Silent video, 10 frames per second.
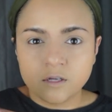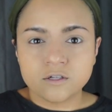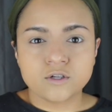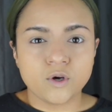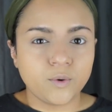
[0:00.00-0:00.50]

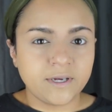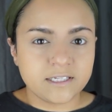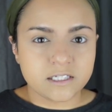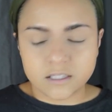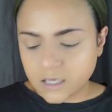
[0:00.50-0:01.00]
So
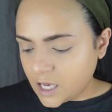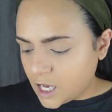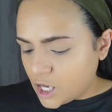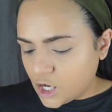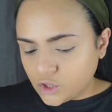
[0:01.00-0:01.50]
it's
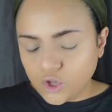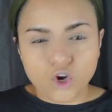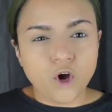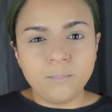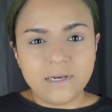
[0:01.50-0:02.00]
not
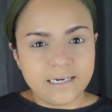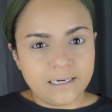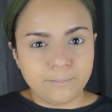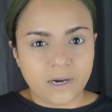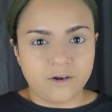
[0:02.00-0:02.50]

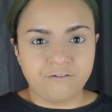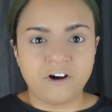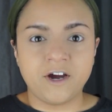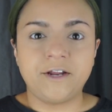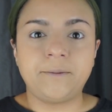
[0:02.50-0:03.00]
completely
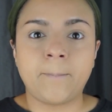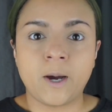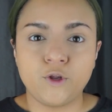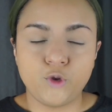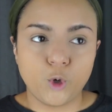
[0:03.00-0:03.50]
mattified
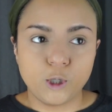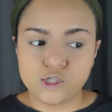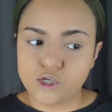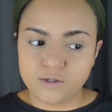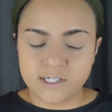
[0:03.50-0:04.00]
but not
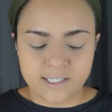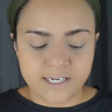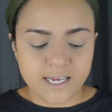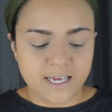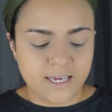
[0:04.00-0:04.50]
so
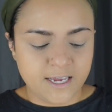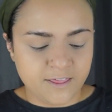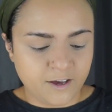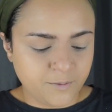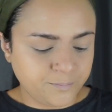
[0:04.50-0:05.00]
sticky
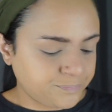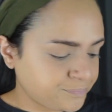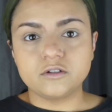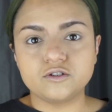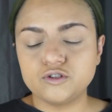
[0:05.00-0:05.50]
either.
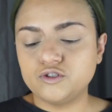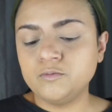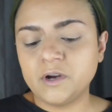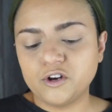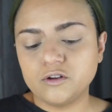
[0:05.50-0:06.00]
To do
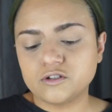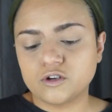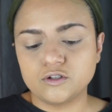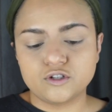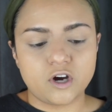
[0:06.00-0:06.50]
my nose
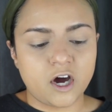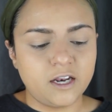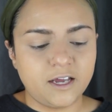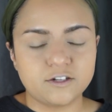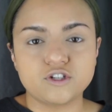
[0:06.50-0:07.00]
contour, I
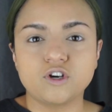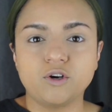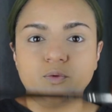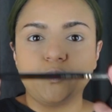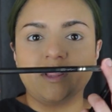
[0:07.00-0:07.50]
like to go
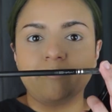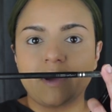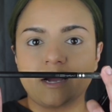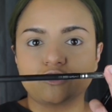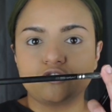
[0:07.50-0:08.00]
in with the
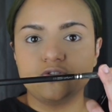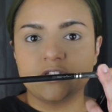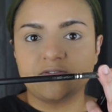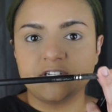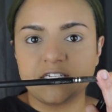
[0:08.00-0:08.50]
MAC
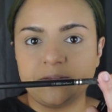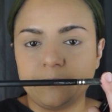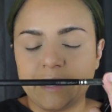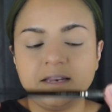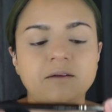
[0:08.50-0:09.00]
217
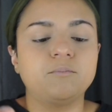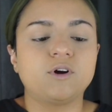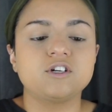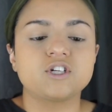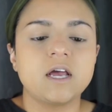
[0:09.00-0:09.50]
blending
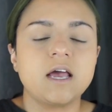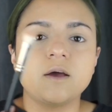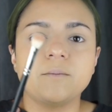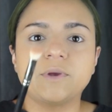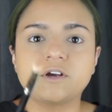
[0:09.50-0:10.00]
brush
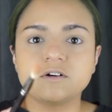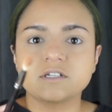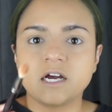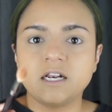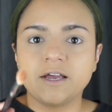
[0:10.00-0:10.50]
because
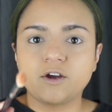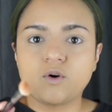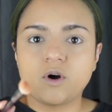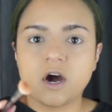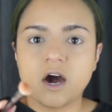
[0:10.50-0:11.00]
I like
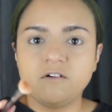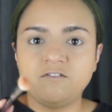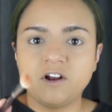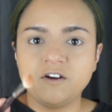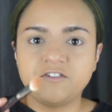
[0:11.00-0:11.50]
how
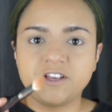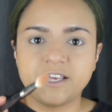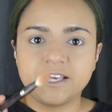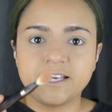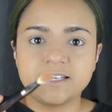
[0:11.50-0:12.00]
fluffy
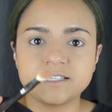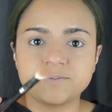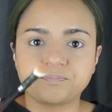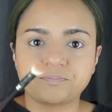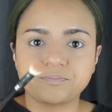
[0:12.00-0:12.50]
it
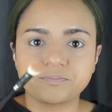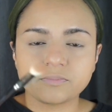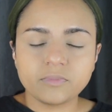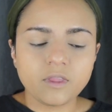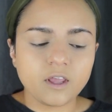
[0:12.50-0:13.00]
is.
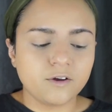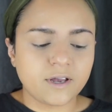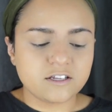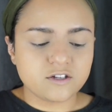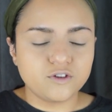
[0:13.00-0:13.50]

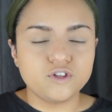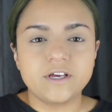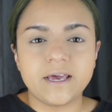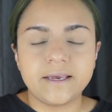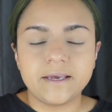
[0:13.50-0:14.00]
Okay, so you
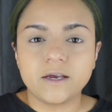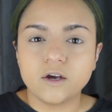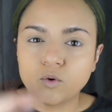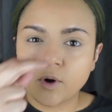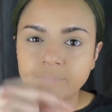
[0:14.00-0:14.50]
get it
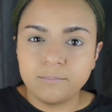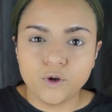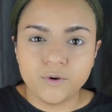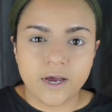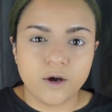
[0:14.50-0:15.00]
quite
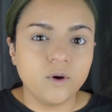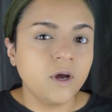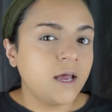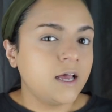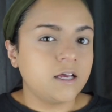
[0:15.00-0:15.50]
blown out
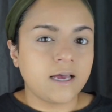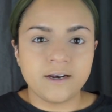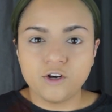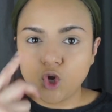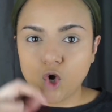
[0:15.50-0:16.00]

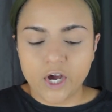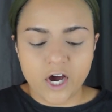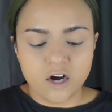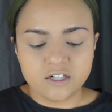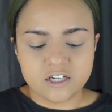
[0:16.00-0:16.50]
and not a
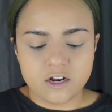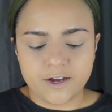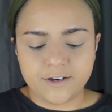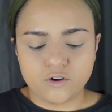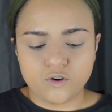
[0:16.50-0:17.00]
harsh
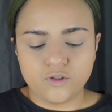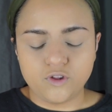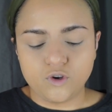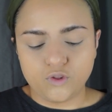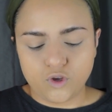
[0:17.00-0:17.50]
line on
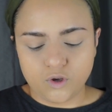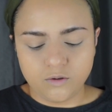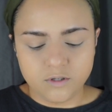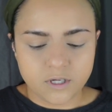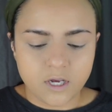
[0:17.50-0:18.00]
your
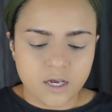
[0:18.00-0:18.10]
nose.